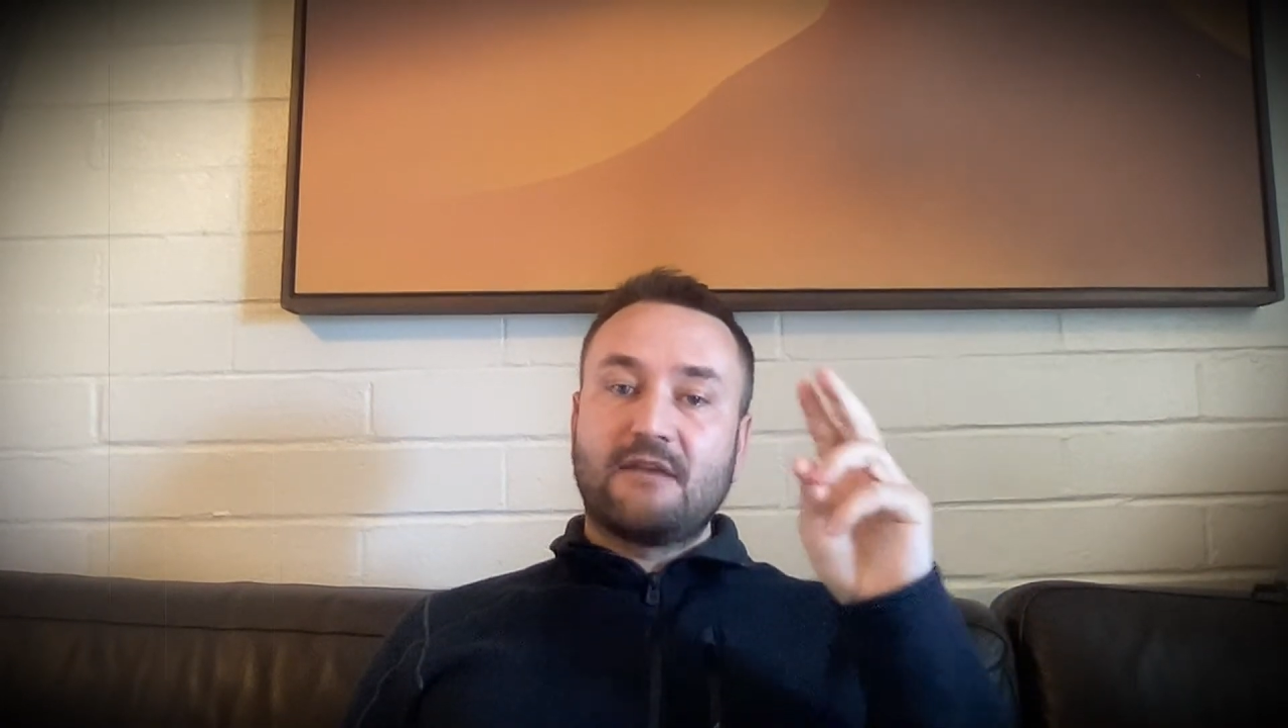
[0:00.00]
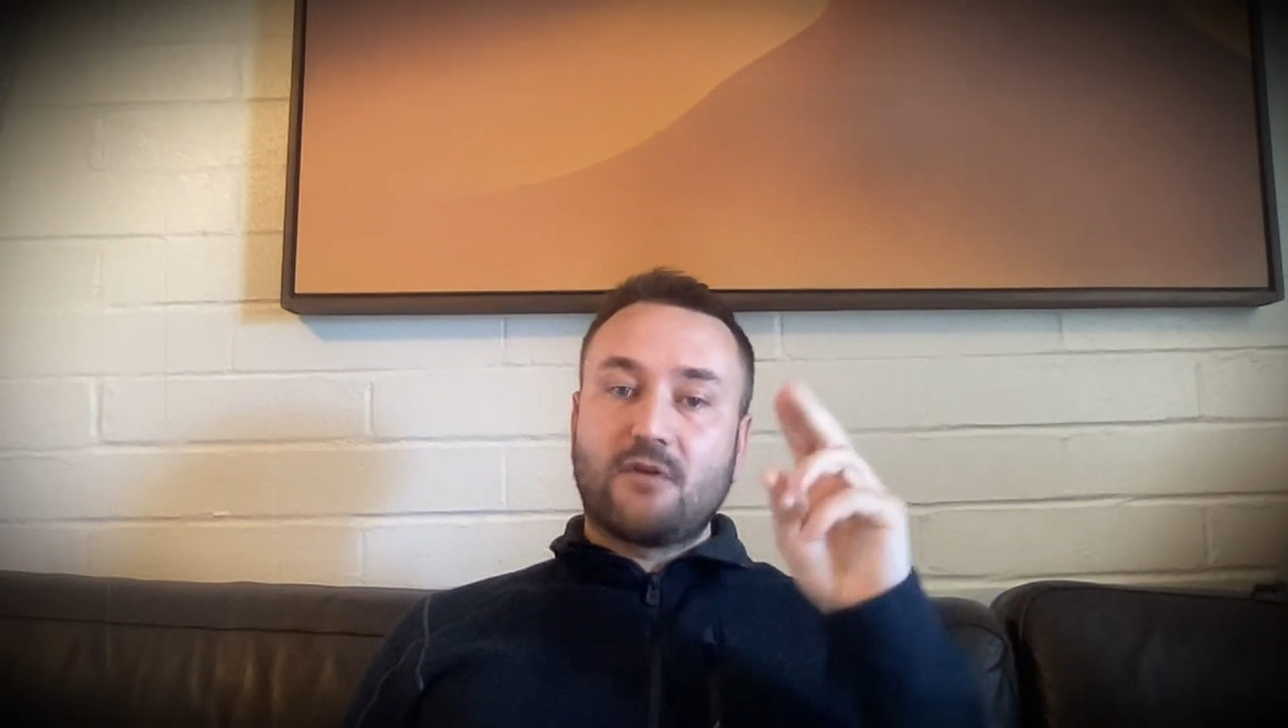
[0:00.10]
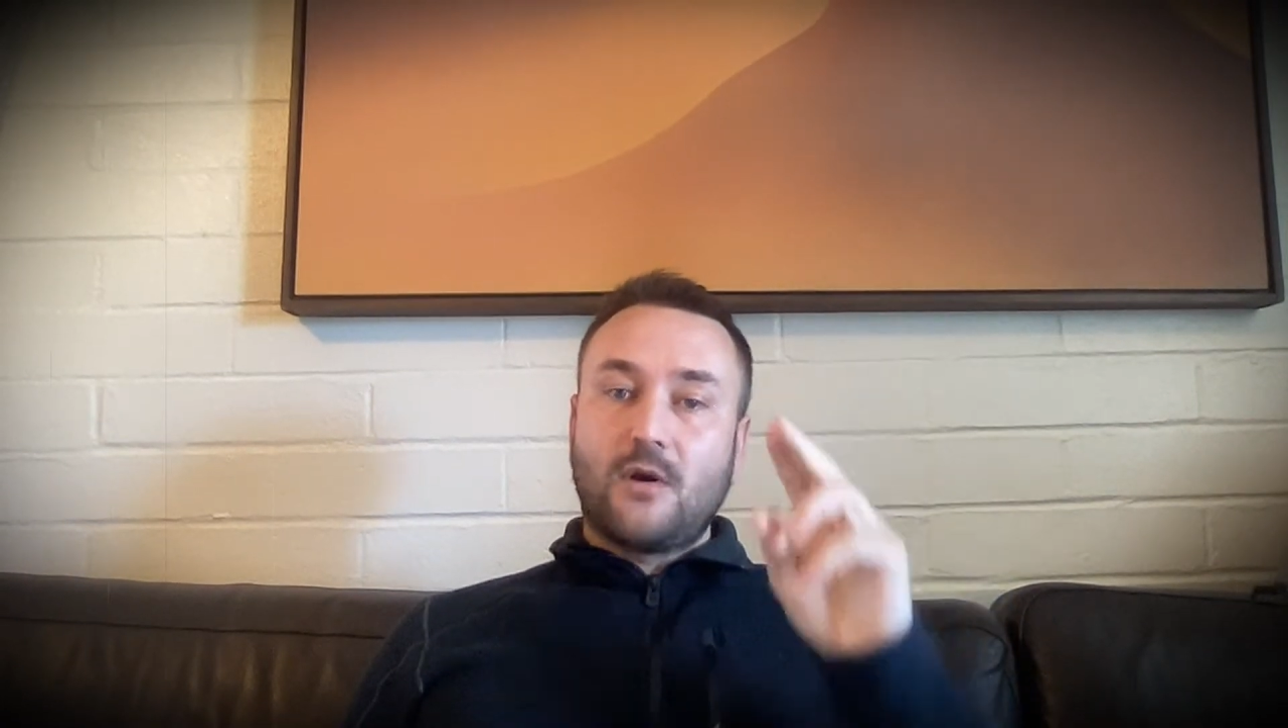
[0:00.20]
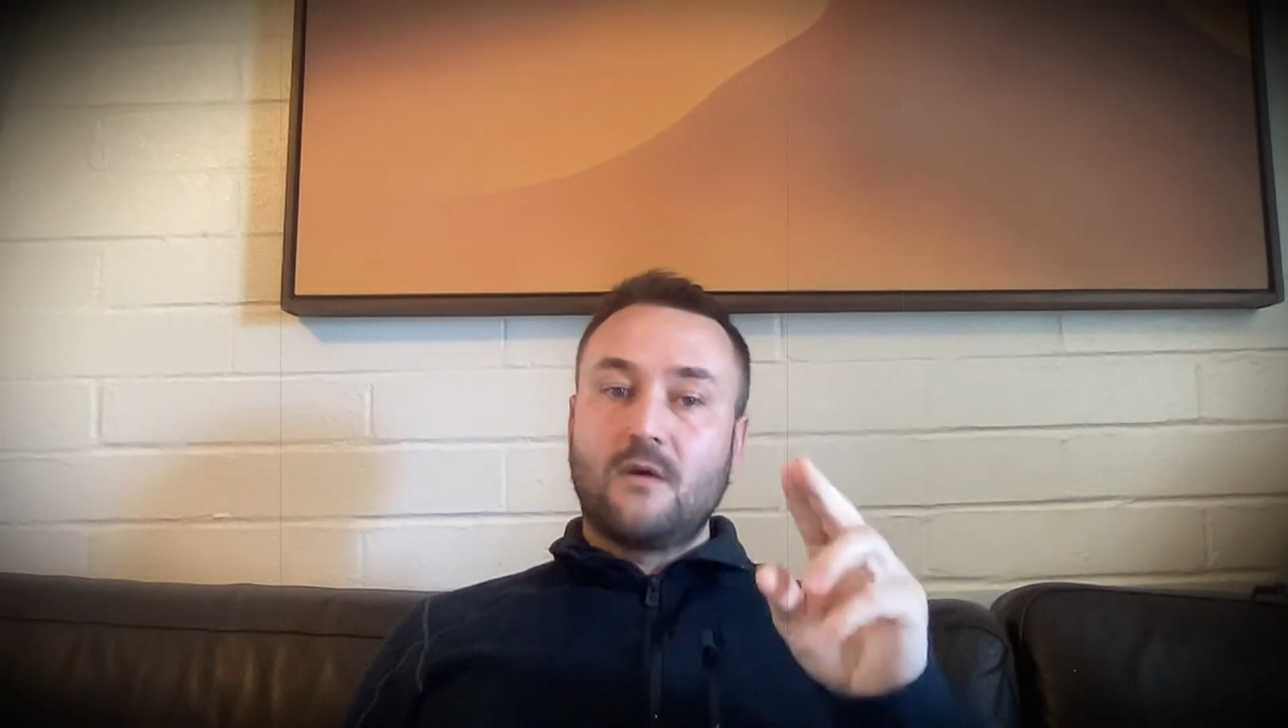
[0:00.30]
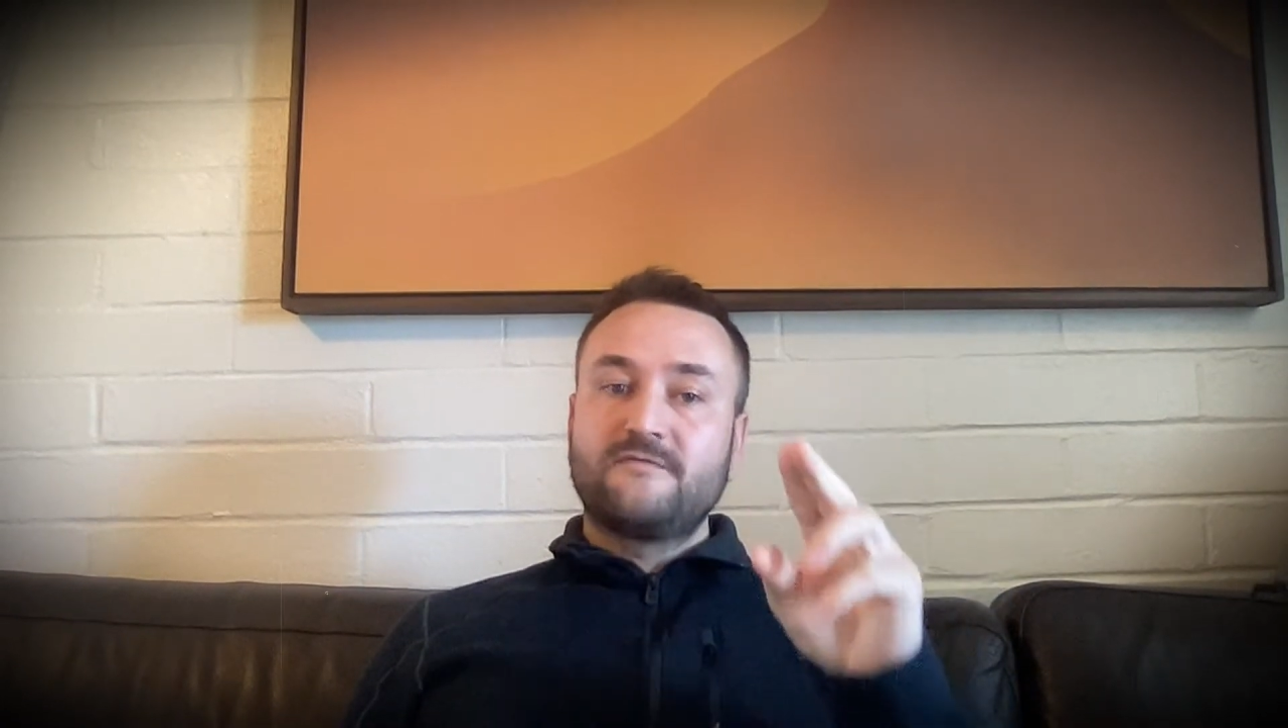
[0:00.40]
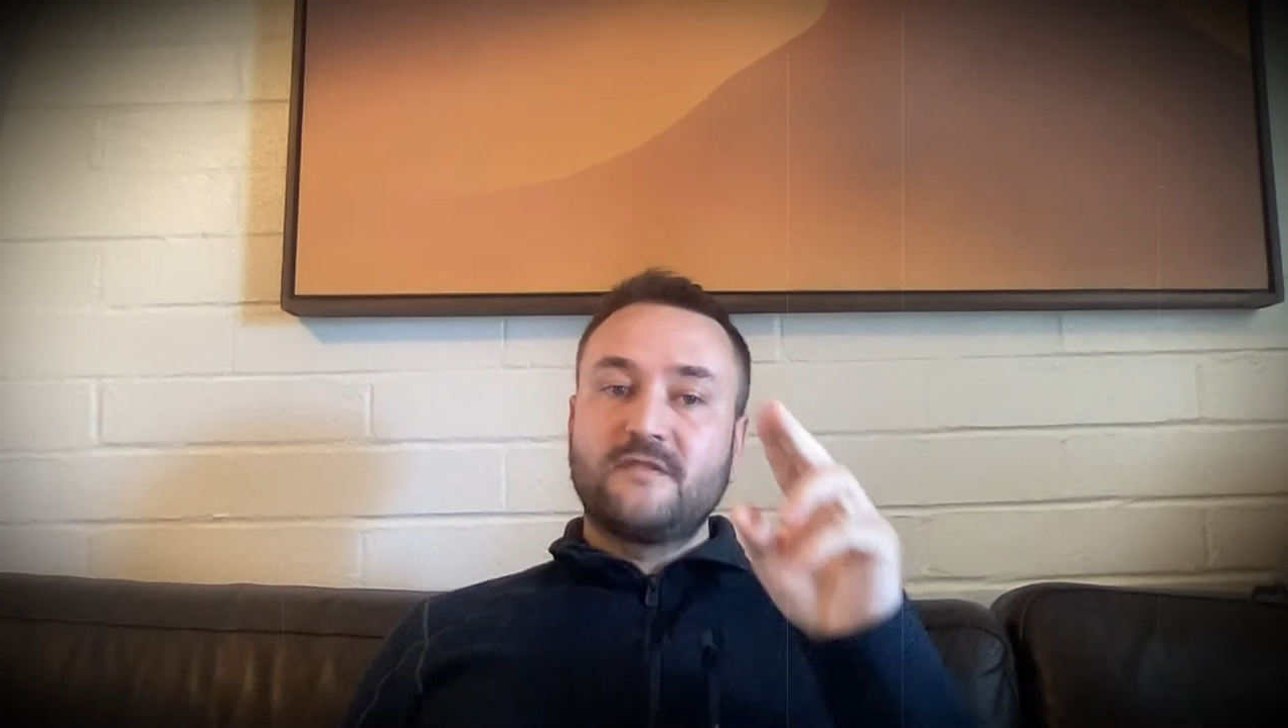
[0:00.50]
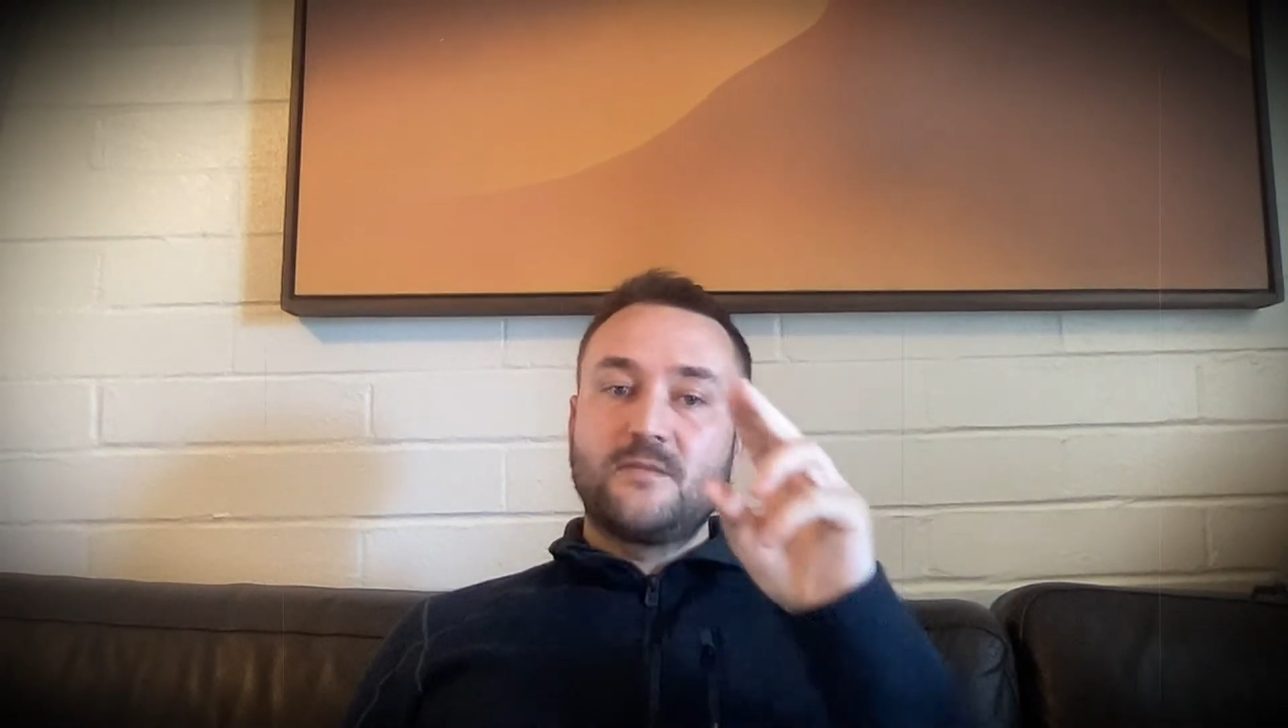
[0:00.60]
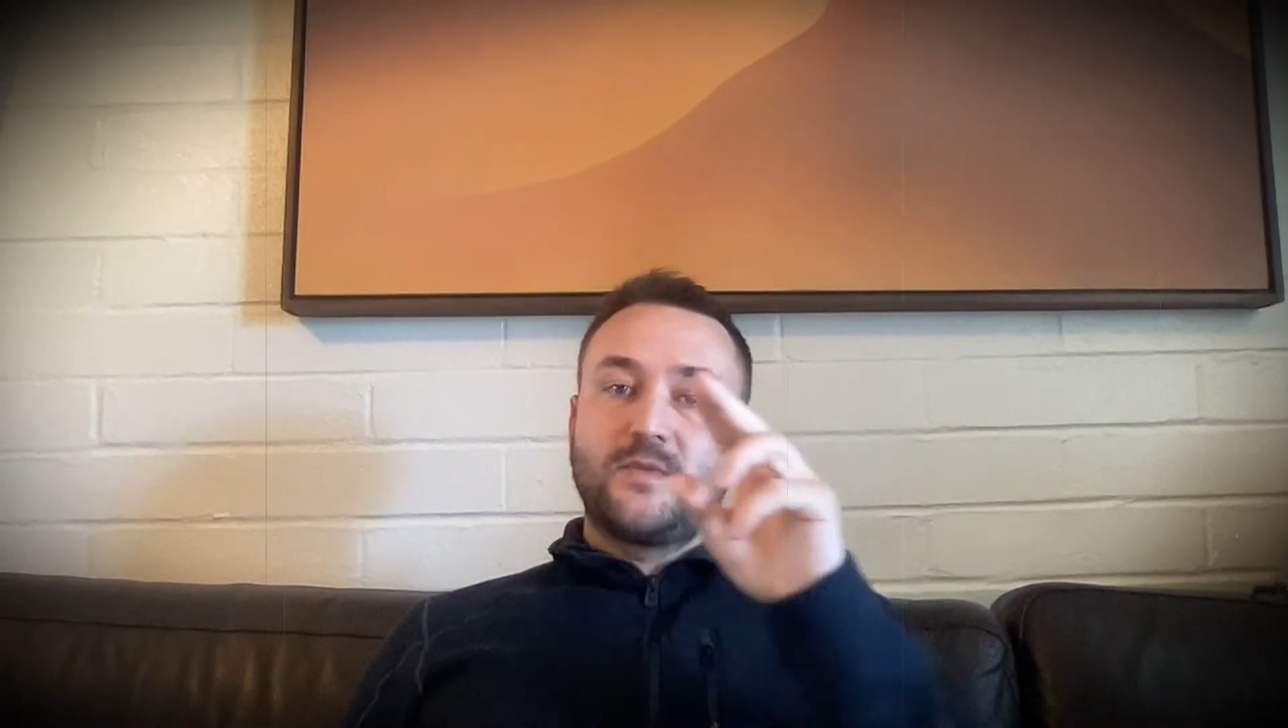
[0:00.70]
have often